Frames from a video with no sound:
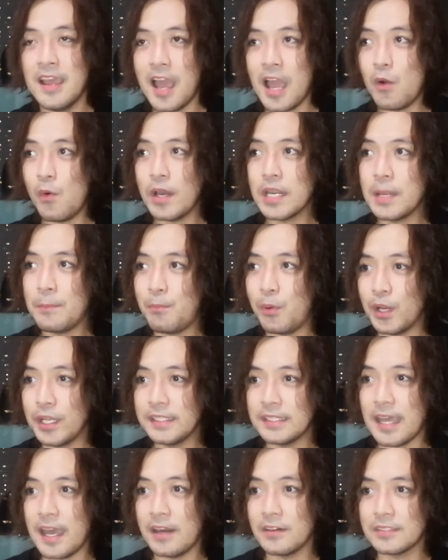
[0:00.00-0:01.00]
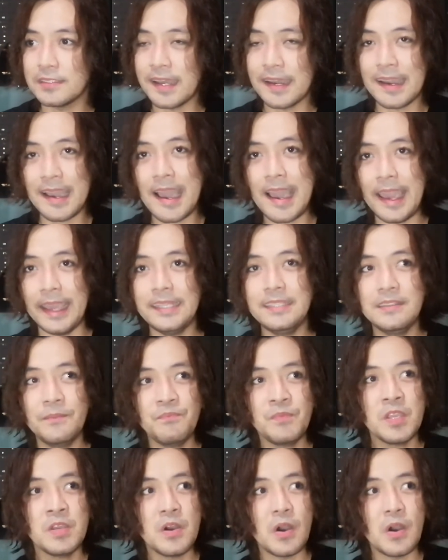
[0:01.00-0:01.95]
I want to point out the kind